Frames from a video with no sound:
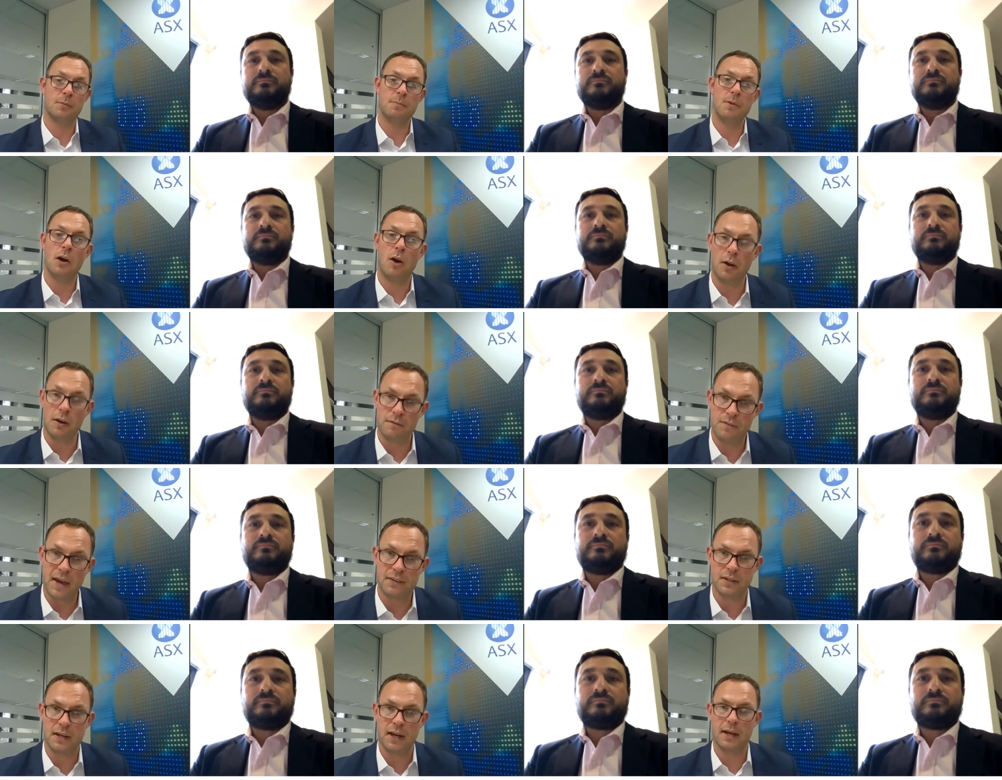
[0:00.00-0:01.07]
Speaker 1: knock on
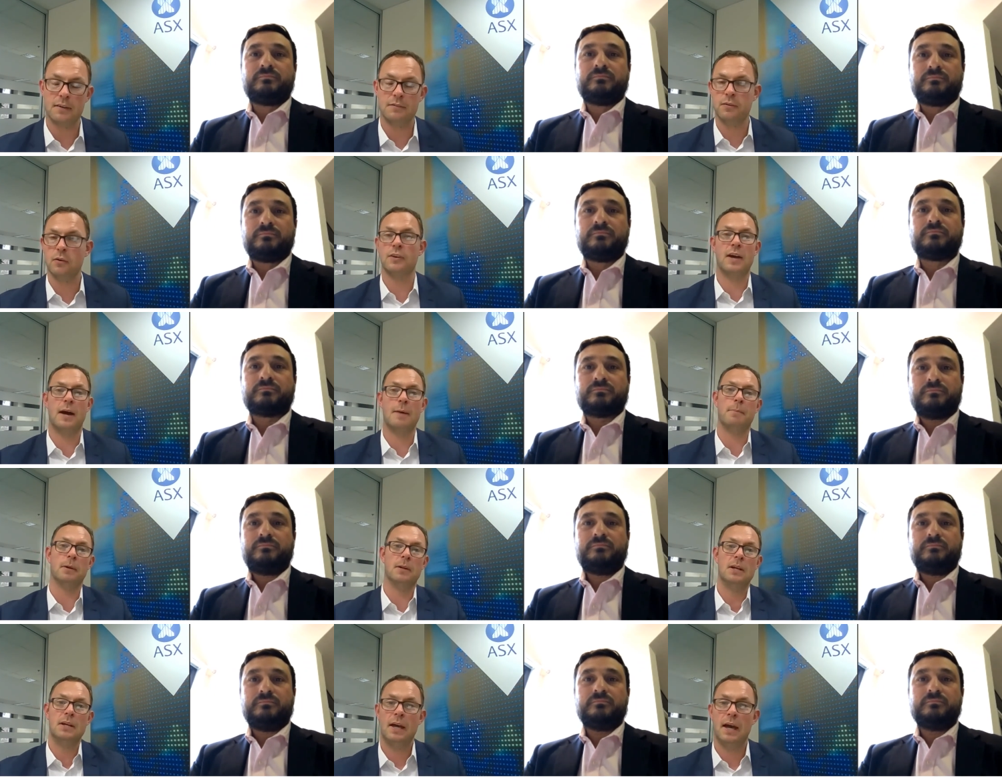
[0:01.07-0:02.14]
effects to that. For
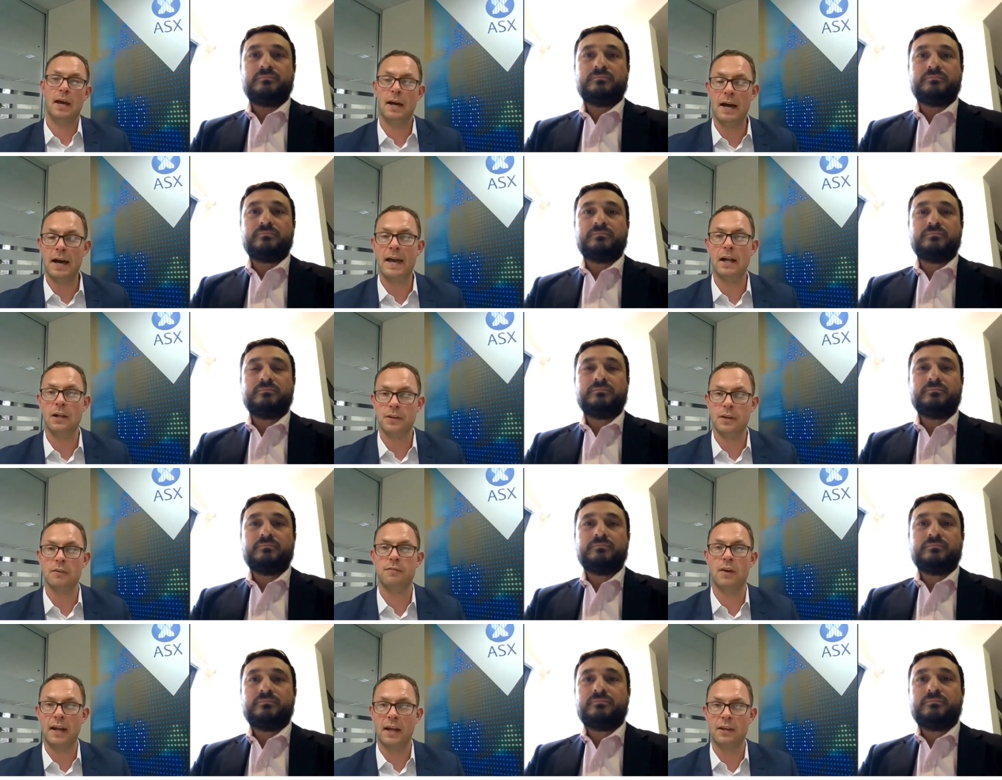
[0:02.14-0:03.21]
example, uh, a healthier
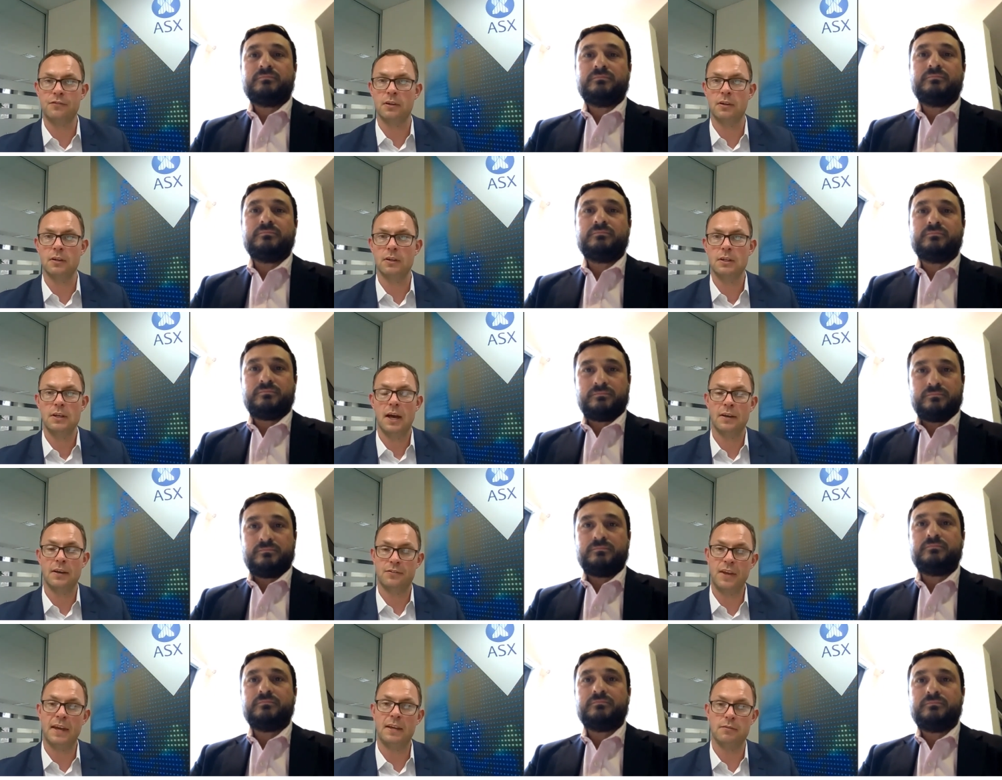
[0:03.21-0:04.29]
financial uh,
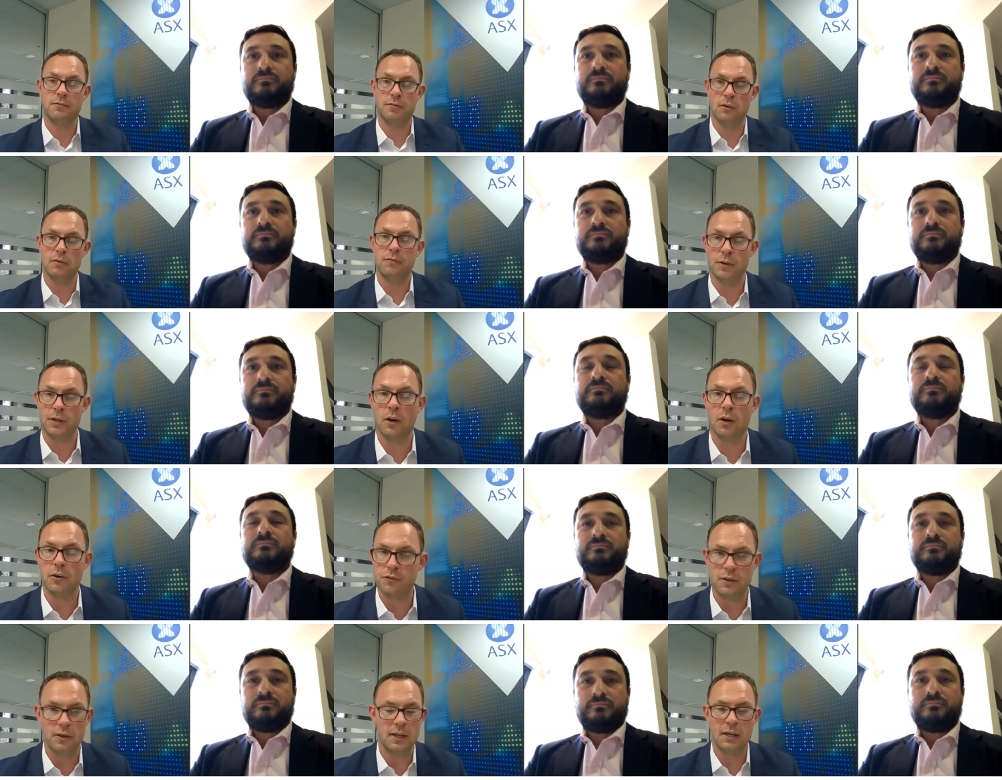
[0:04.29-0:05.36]
state for, for the
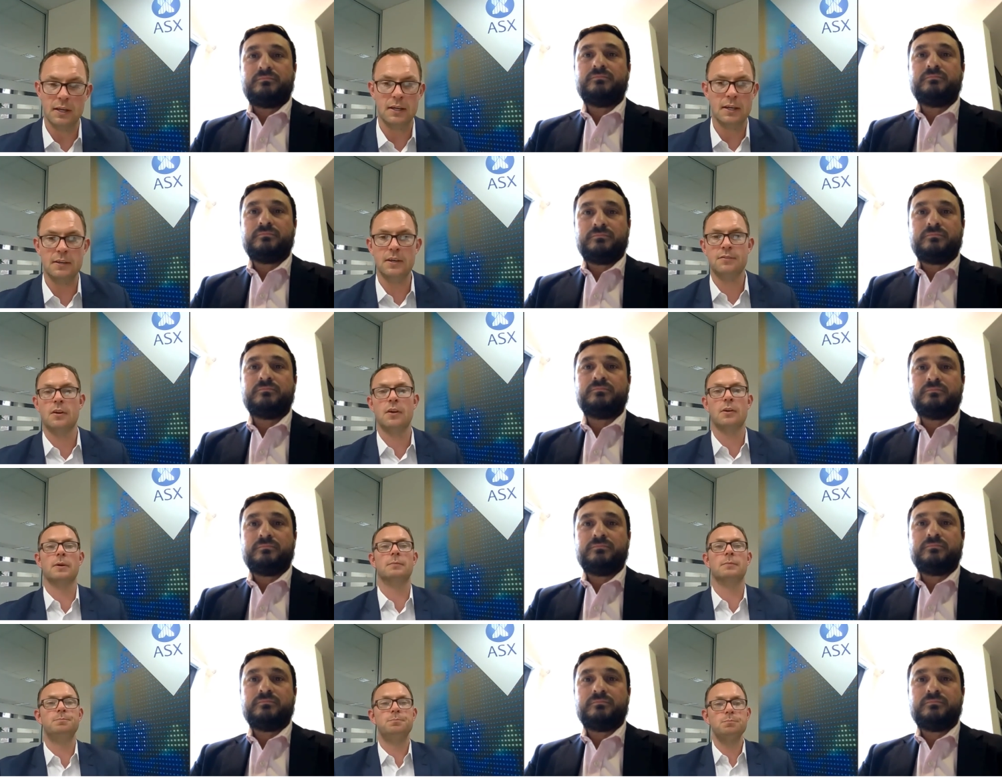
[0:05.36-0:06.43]
country is, is another
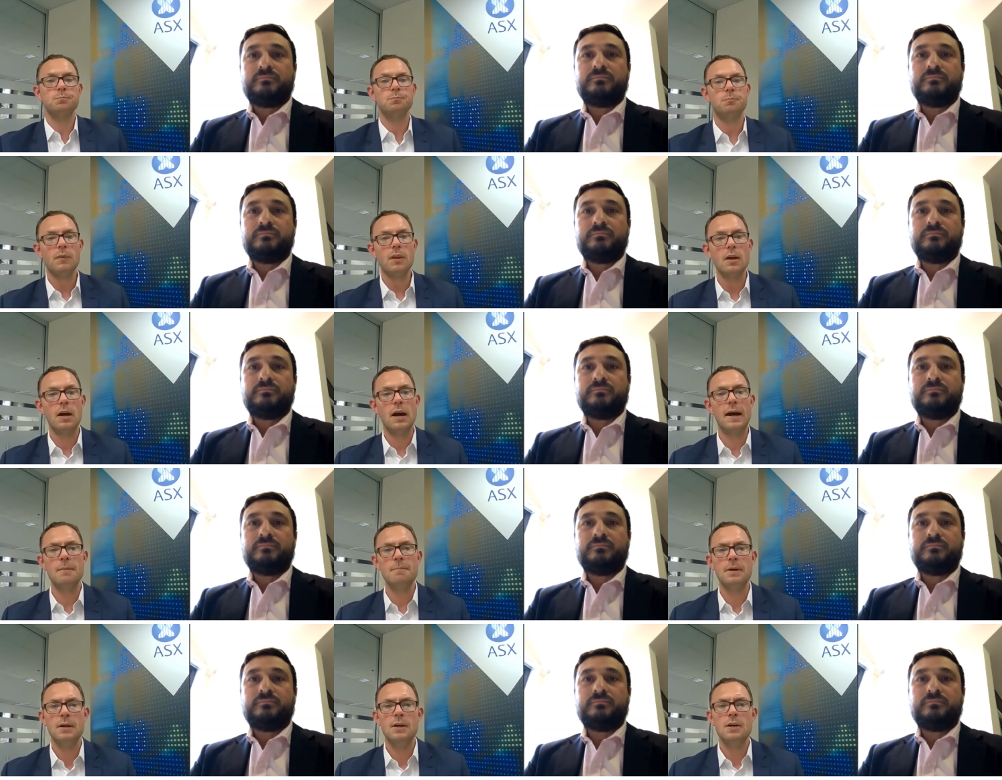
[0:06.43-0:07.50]
one.
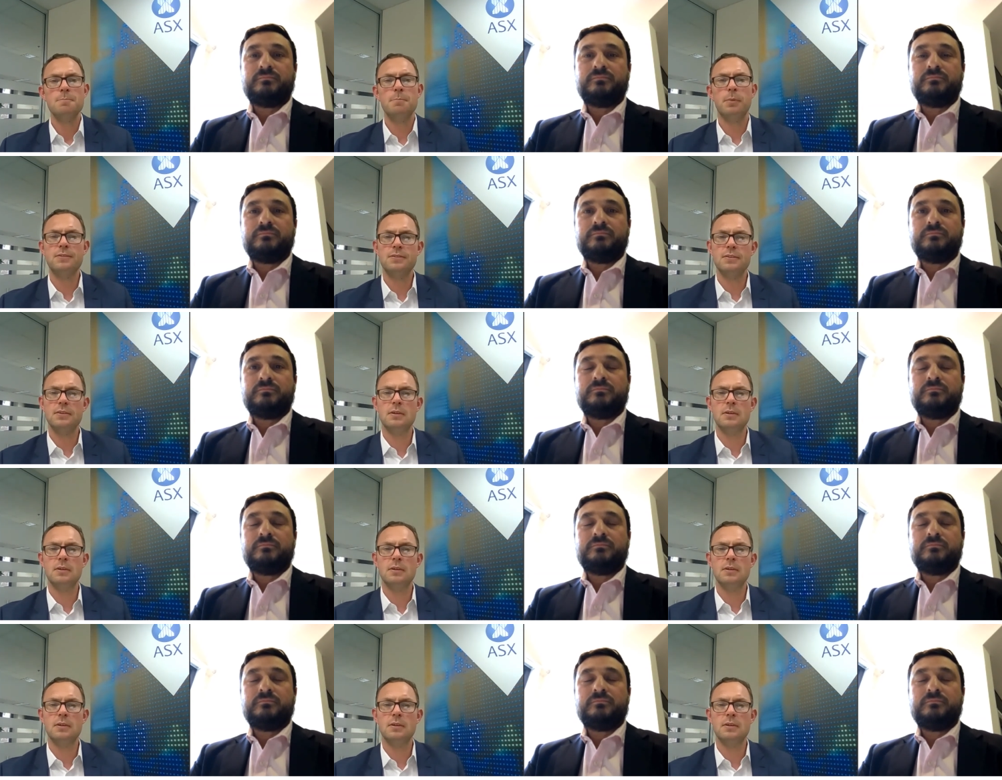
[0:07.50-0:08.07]
Um, but,